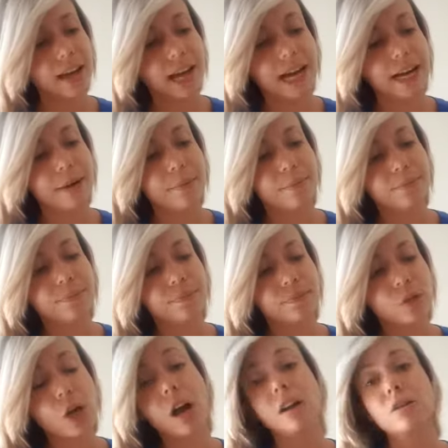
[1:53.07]
Um,
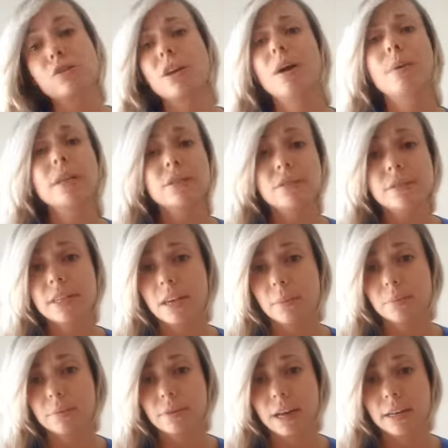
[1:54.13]
yeah, so I went to
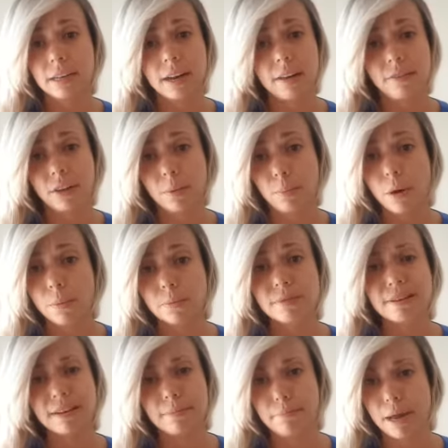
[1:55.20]
sleep. I didn't have any
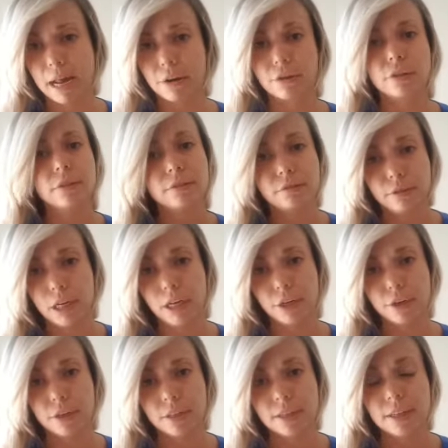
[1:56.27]
problems. I didn't battle. Really
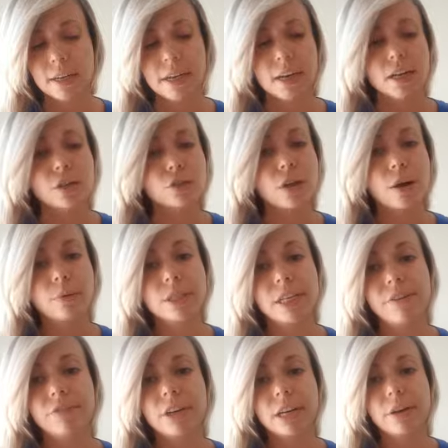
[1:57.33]
good. So I would
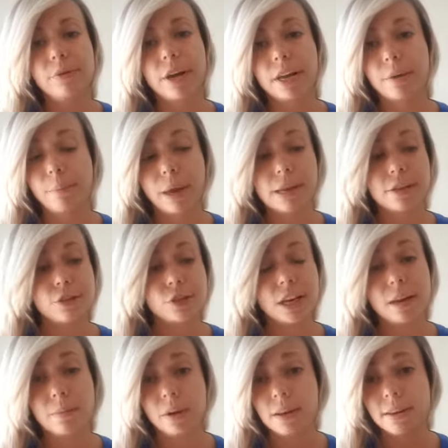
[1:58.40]
definitely recommend it to
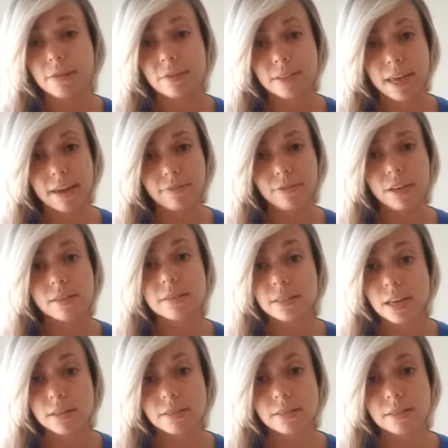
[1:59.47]
anybody who's caffeine
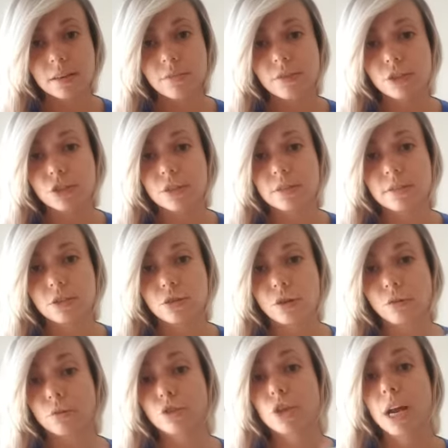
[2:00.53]
sensitive and just, you
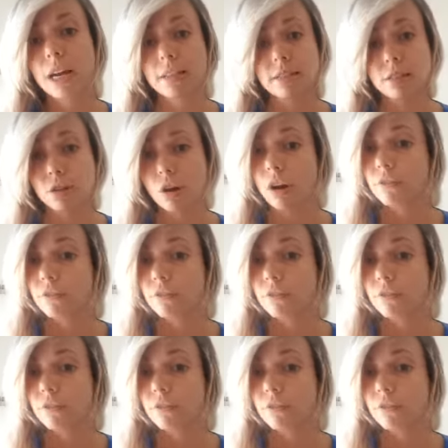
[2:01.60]
know, trains in the